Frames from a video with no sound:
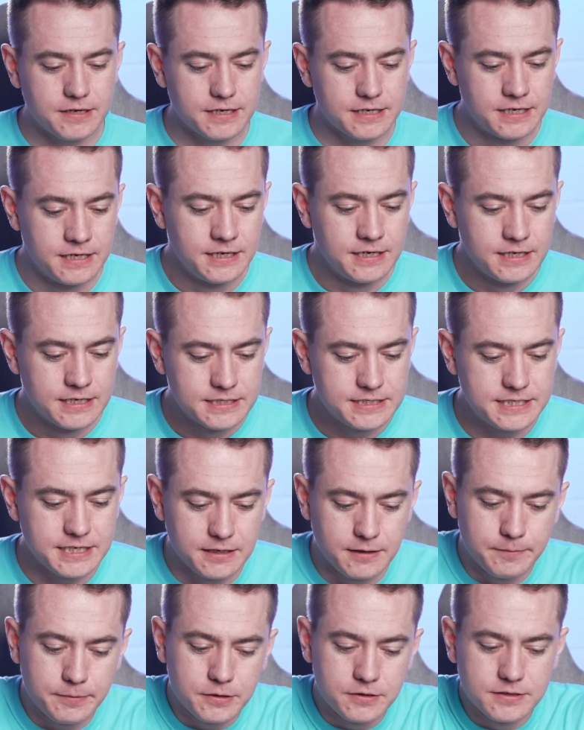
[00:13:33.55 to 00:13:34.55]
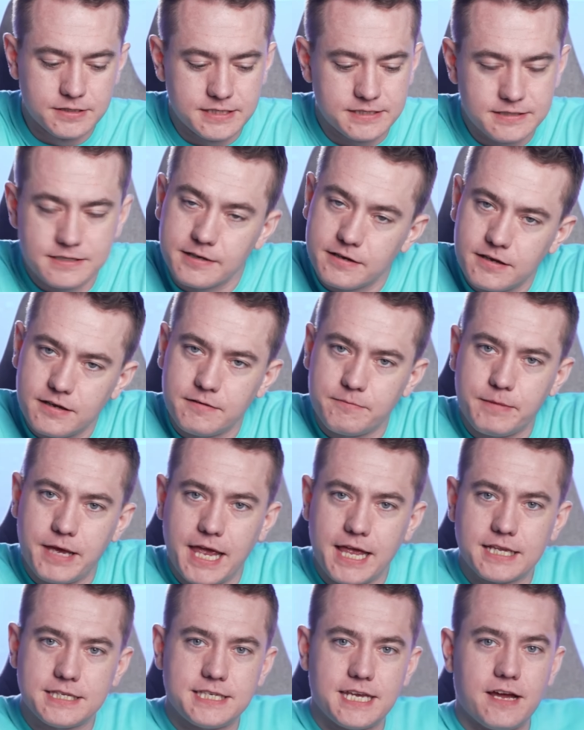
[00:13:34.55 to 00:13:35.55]
the syllables to
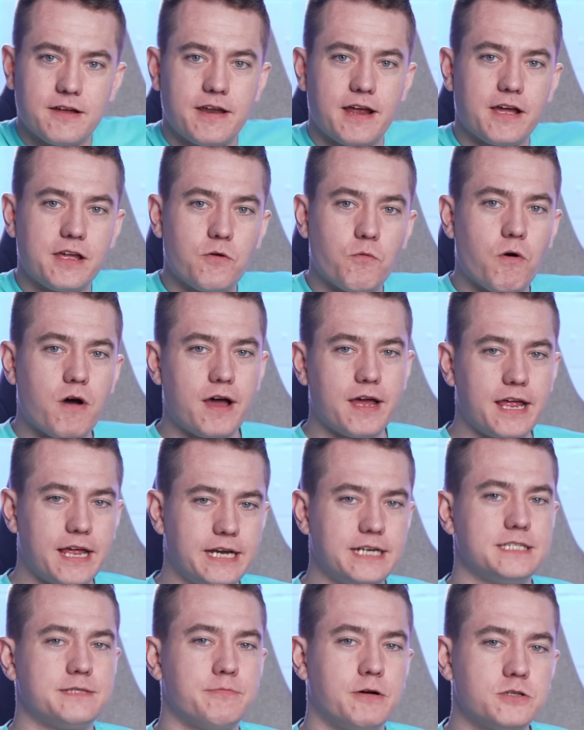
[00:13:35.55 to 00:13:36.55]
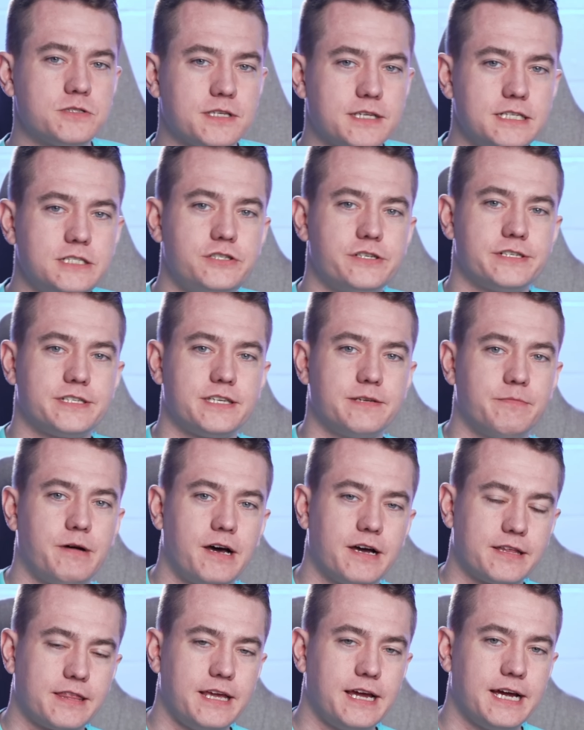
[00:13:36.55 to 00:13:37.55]
make it sound how you want, and it's mostly just to
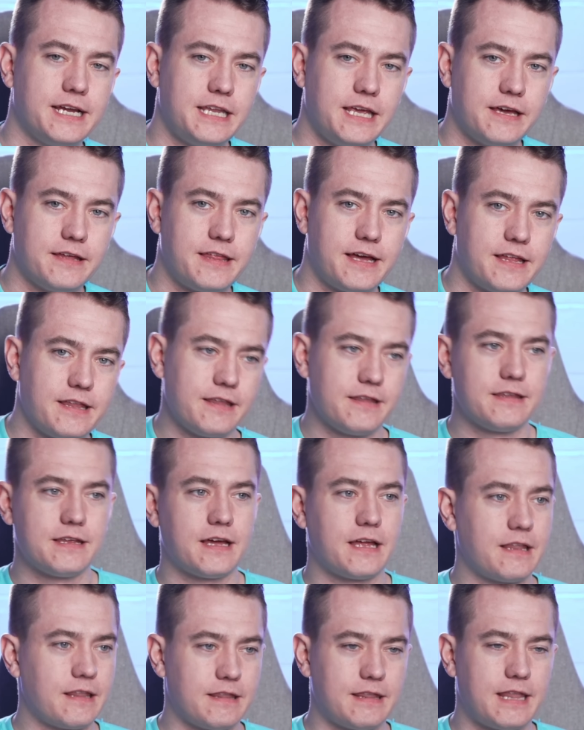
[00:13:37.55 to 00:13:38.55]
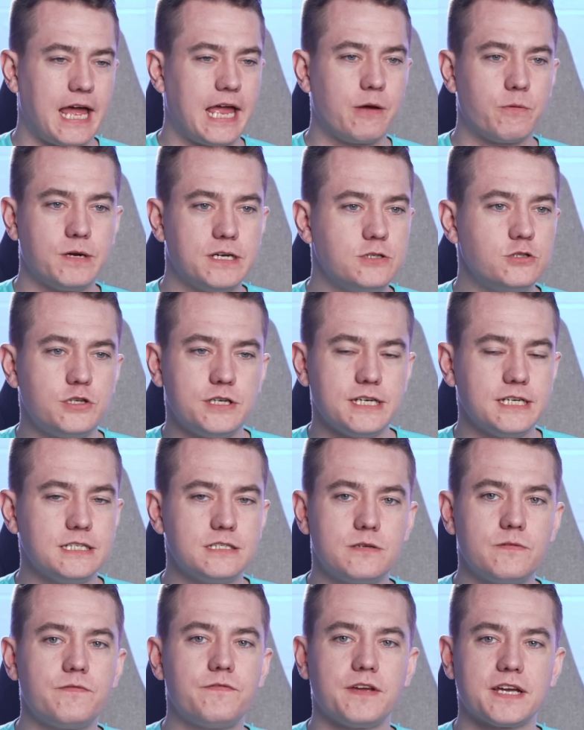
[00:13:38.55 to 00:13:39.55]
mock the idea that language
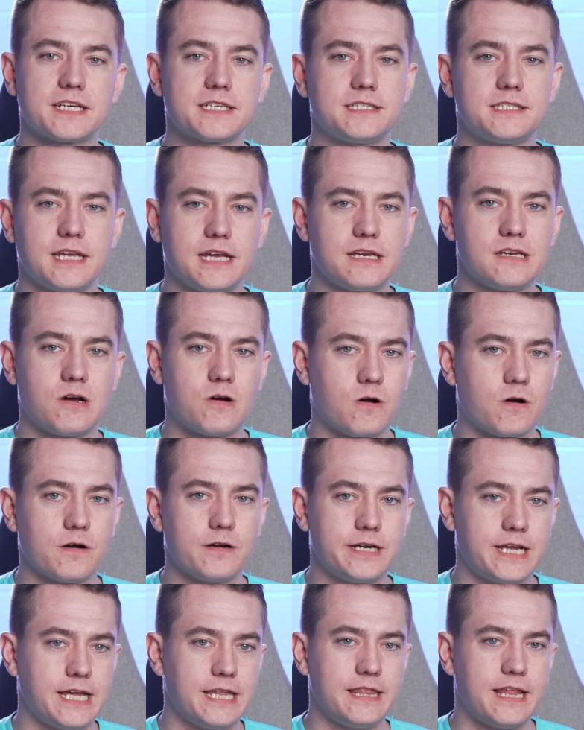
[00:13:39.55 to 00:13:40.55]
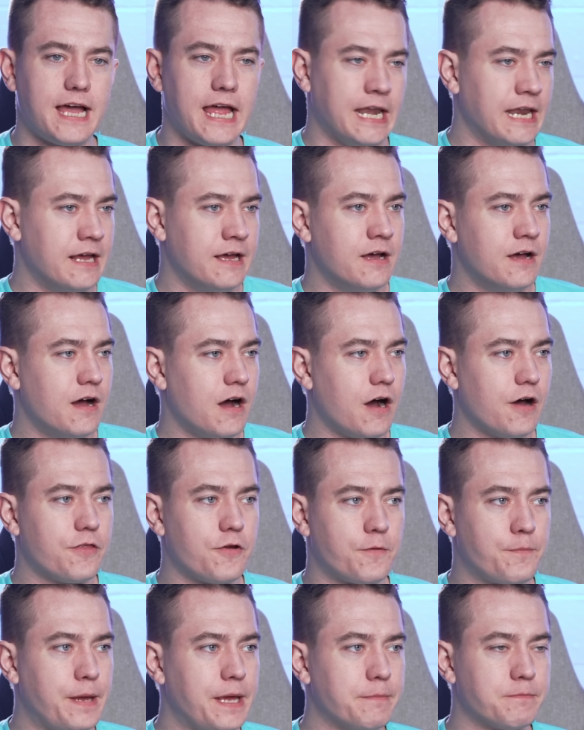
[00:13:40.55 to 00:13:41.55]
is fixed and hard, and that
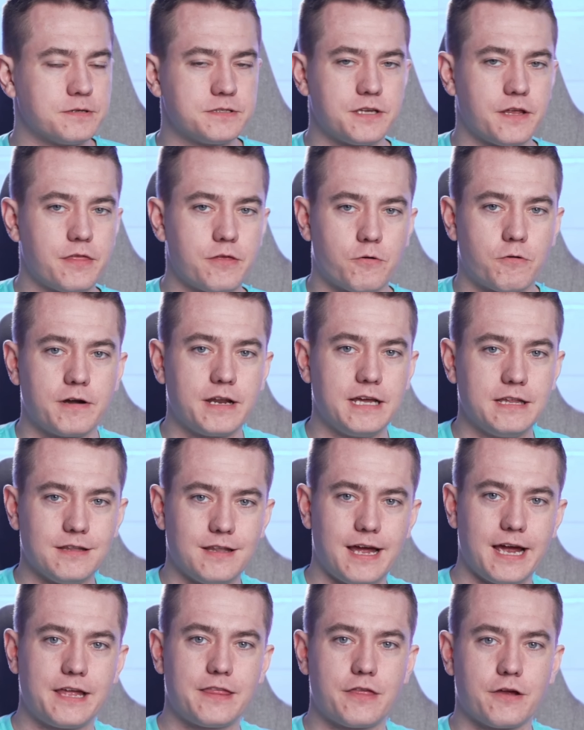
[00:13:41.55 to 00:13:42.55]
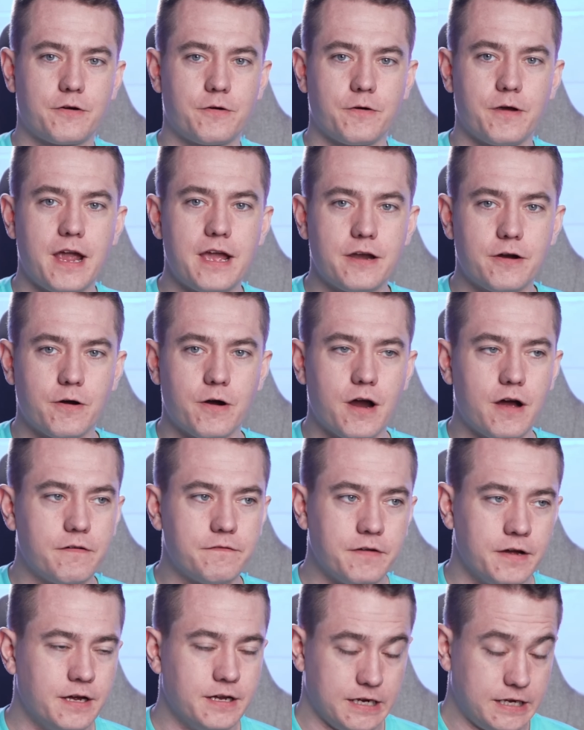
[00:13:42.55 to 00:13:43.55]
other people's authority, like the creator
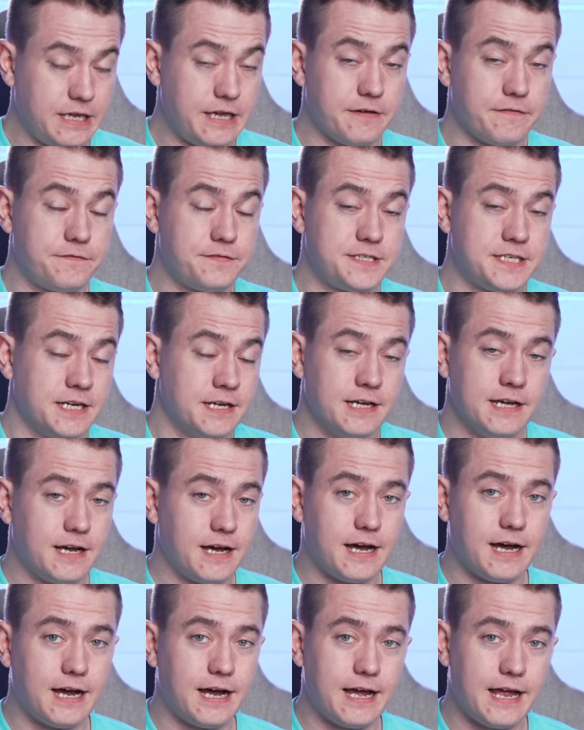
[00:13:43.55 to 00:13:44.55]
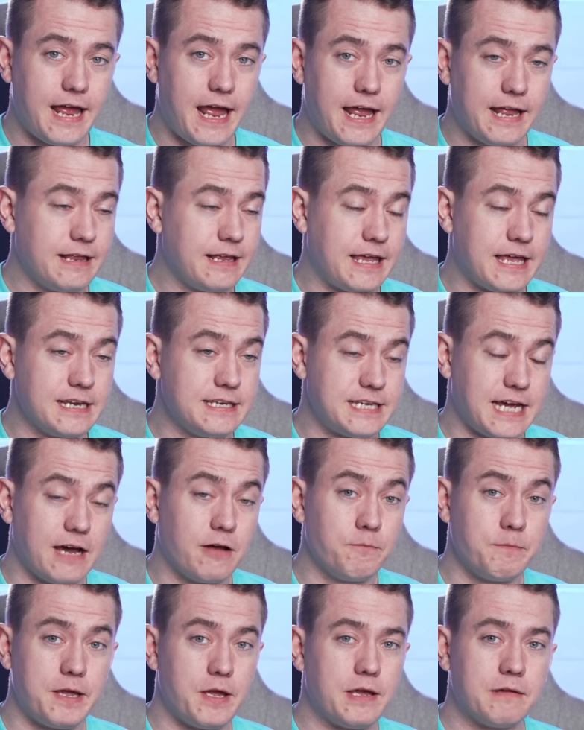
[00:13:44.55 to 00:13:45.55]
of GIFs, uh, can
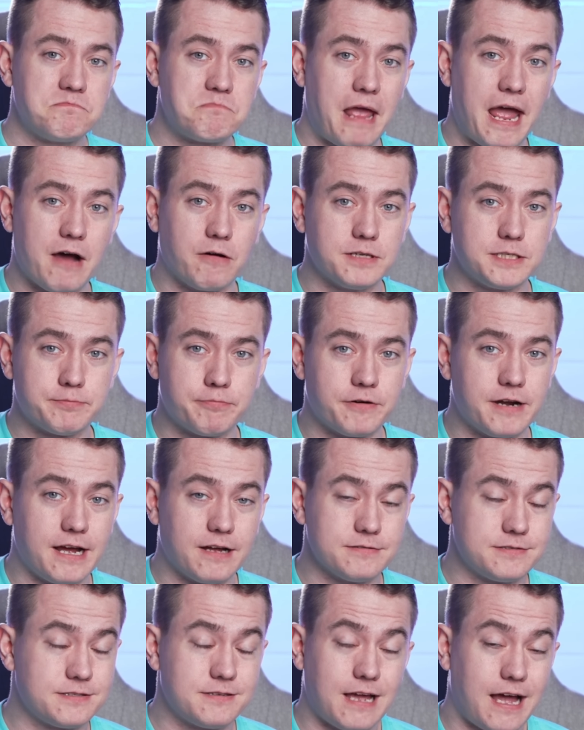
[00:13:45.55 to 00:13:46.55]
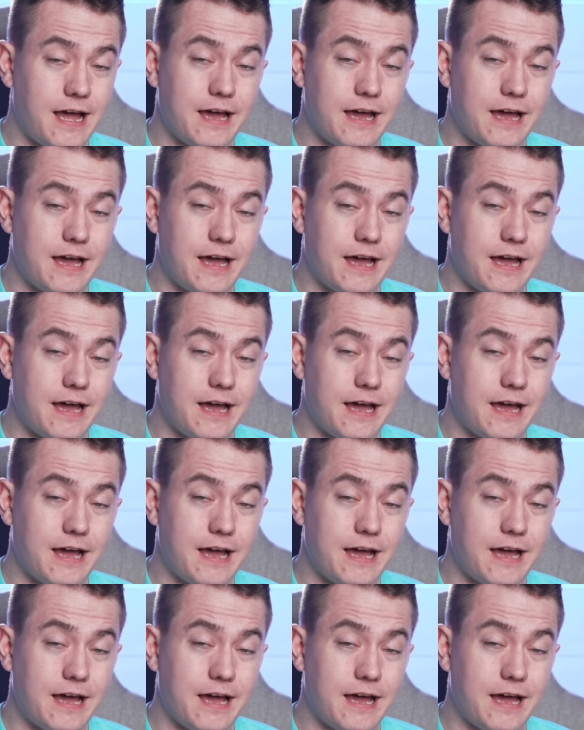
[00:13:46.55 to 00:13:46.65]
tell me how it's pronounced.